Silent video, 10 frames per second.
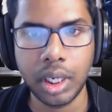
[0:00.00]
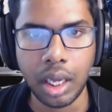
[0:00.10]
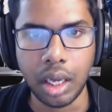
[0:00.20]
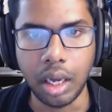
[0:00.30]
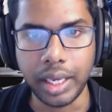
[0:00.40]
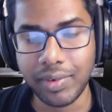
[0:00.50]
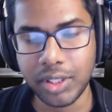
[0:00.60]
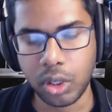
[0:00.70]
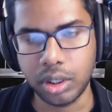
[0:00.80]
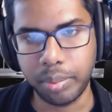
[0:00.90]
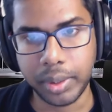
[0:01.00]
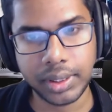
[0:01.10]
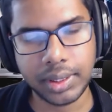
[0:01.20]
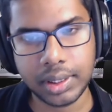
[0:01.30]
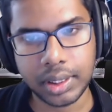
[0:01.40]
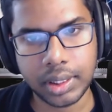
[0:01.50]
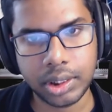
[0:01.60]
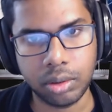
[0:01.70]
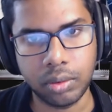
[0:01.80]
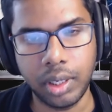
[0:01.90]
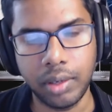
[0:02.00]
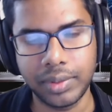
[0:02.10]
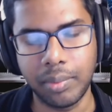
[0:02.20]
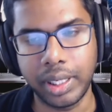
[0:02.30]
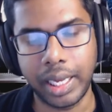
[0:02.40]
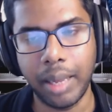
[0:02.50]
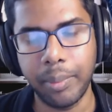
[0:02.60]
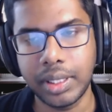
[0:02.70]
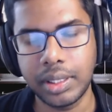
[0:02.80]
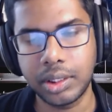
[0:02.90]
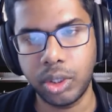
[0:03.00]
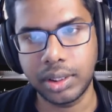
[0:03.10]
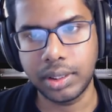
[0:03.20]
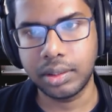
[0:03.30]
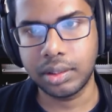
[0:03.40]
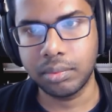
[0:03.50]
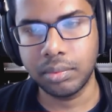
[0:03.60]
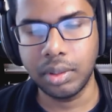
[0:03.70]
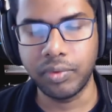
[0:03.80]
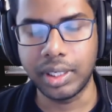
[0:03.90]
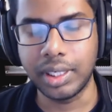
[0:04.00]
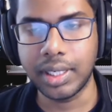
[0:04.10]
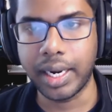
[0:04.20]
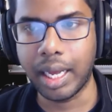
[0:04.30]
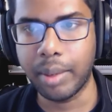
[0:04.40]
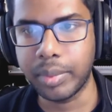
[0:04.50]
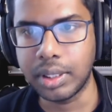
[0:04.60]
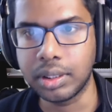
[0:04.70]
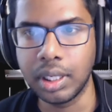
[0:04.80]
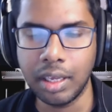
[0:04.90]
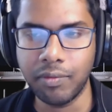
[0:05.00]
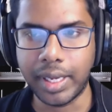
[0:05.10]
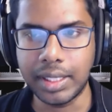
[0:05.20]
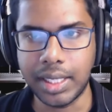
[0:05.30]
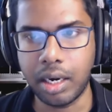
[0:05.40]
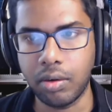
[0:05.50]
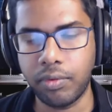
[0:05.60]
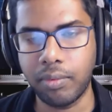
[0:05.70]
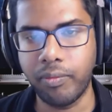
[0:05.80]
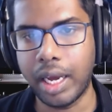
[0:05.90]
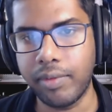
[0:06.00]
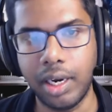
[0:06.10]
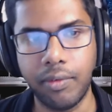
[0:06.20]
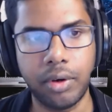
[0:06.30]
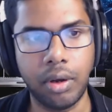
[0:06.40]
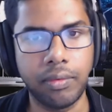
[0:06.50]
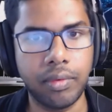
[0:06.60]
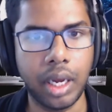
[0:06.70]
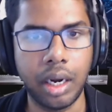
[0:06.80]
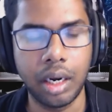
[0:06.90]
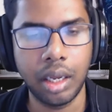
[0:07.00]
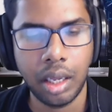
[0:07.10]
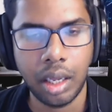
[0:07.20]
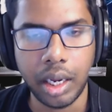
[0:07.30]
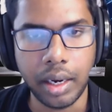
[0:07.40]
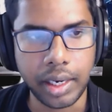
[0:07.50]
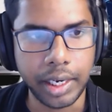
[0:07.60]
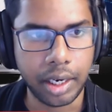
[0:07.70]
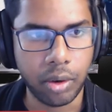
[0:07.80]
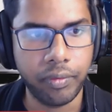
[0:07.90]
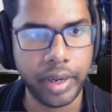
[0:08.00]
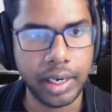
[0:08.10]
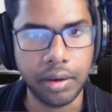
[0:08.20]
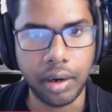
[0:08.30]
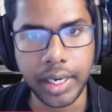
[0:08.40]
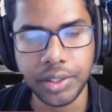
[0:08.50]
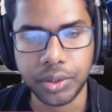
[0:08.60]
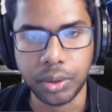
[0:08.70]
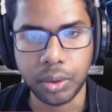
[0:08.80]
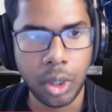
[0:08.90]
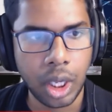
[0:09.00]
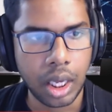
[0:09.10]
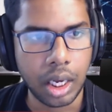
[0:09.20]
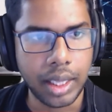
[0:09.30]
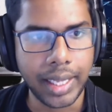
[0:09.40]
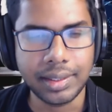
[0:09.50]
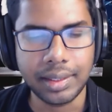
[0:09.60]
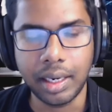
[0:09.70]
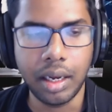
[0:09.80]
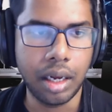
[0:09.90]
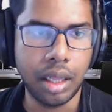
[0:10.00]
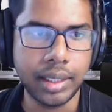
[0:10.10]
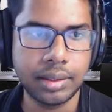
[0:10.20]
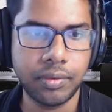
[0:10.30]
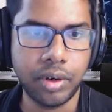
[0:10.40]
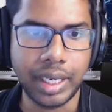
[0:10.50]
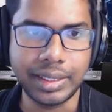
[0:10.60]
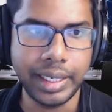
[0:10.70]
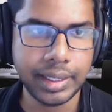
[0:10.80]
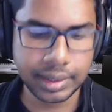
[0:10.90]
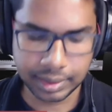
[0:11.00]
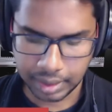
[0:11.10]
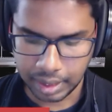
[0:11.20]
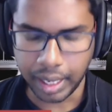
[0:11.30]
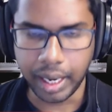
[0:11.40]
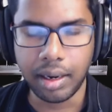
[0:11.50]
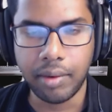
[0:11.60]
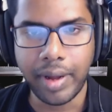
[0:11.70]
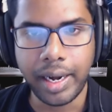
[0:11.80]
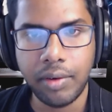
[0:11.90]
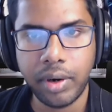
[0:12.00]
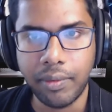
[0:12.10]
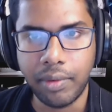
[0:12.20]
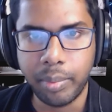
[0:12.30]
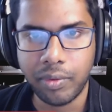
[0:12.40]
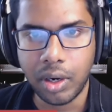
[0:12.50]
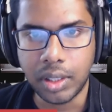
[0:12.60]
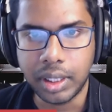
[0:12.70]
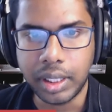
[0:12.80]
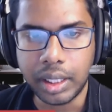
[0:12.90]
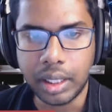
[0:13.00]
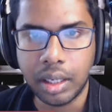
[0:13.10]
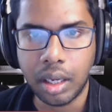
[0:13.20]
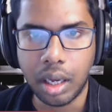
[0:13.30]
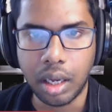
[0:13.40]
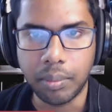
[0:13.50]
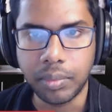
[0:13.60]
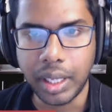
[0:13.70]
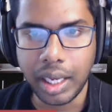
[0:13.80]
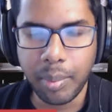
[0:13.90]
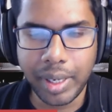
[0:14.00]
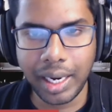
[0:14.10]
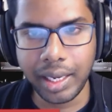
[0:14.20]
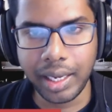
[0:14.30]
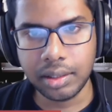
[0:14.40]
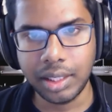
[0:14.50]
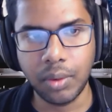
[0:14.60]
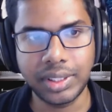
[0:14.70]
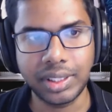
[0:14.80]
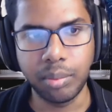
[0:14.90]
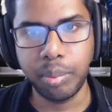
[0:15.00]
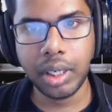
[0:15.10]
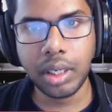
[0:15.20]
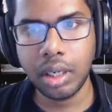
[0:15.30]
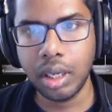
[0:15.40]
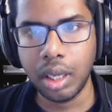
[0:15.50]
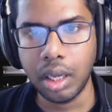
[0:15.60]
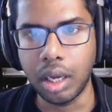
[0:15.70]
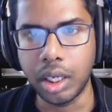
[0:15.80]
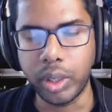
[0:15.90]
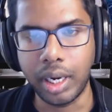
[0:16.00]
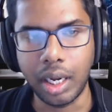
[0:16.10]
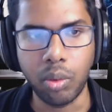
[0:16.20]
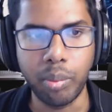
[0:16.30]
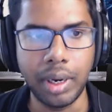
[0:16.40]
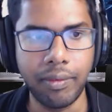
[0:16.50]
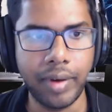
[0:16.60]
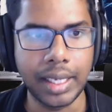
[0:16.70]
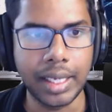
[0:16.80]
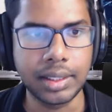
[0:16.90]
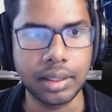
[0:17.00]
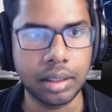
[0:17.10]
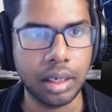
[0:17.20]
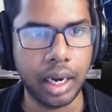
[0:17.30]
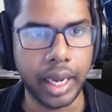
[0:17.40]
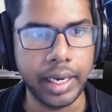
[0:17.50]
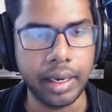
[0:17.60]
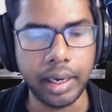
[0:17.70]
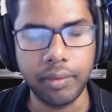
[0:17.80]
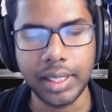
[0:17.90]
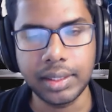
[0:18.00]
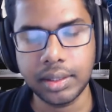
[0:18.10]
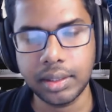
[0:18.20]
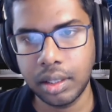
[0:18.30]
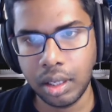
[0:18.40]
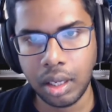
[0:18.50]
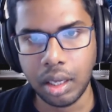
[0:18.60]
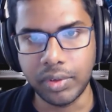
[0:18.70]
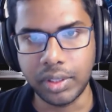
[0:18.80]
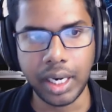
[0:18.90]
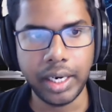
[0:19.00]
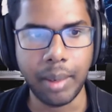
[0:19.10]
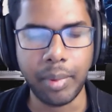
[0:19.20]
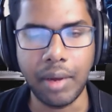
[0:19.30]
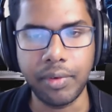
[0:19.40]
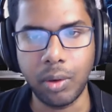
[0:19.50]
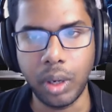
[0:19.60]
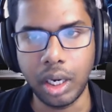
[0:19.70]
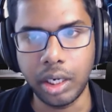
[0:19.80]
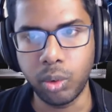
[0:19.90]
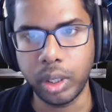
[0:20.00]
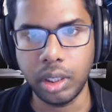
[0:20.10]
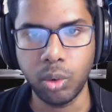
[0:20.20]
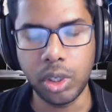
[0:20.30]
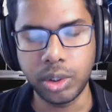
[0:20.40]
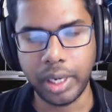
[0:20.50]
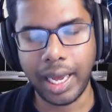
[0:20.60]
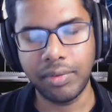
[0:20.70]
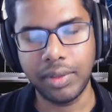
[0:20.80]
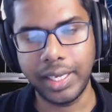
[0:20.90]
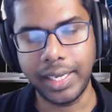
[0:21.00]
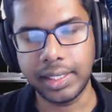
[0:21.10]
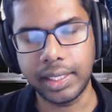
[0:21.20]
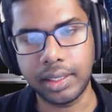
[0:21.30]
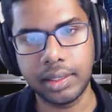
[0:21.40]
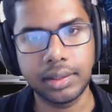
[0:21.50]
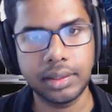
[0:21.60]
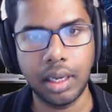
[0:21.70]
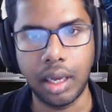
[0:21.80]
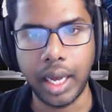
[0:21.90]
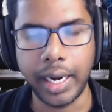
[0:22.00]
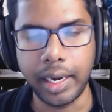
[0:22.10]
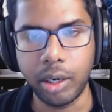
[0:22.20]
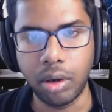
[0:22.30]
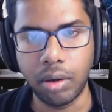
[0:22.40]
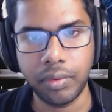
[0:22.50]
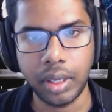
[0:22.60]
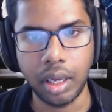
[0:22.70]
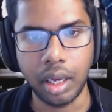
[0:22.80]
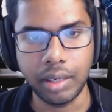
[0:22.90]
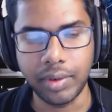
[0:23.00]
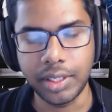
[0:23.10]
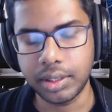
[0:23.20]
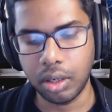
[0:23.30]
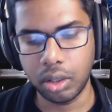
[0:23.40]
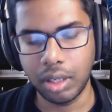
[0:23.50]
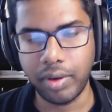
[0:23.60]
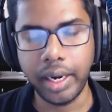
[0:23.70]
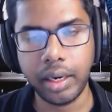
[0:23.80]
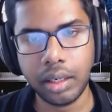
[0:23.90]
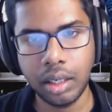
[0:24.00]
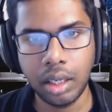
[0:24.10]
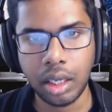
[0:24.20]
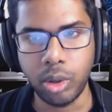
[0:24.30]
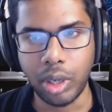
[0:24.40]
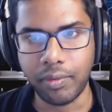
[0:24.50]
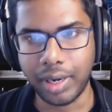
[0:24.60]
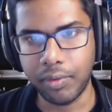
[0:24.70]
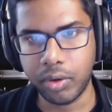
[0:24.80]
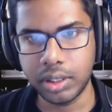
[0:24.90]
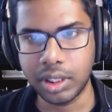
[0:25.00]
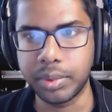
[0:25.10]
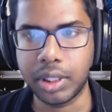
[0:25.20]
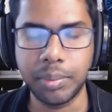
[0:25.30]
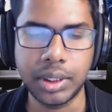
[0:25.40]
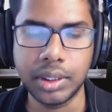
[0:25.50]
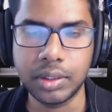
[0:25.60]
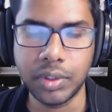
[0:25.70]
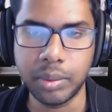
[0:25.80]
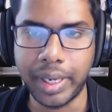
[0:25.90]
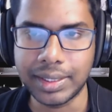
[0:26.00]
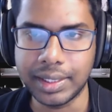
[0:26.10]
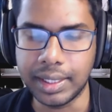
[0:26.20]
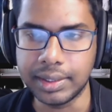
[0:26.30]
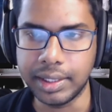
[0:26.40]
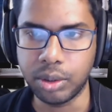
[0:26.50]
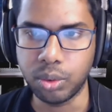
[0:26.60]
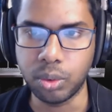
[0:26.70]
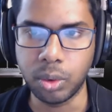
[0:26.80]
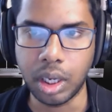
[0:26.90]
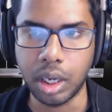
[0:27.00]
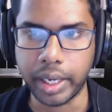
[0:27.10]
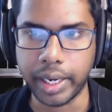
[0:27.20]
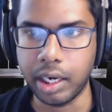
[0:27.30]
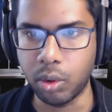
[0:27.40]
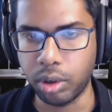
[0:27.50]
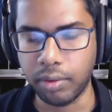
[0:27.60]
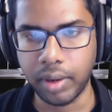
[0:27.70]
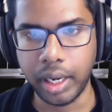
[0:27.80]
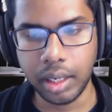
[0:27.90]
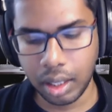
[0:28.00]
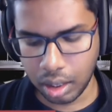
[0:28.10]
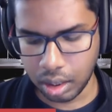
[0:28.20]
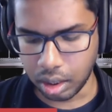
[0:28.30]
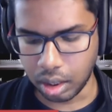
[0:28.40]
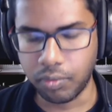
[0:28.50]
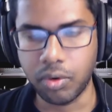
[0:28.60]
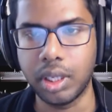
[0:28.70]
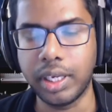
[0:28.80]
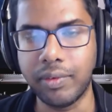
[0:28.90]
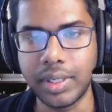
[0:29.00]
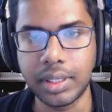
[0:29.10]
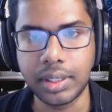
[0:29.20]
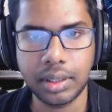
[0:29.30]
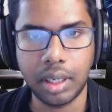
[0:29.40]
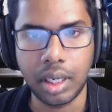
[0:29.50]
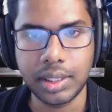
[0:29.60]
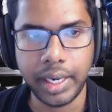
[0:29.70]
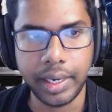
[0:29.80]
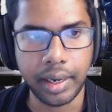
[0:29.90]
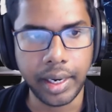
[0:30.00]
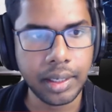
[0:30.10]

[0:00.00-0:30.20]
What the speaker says: Events are also persisted. So if something happens to your system, if the restart happens, we can start off from where we left off and retry on failure, right? So that's for resilience. And finally, for developer velocity, the API layer is now simpler. You can now build faster and iterate faster. With real-time GraphQL, you also have the asynchronous handling of events on the front end. You have GraphQL subscriptions, which makes it easy to get notified for the events state, right?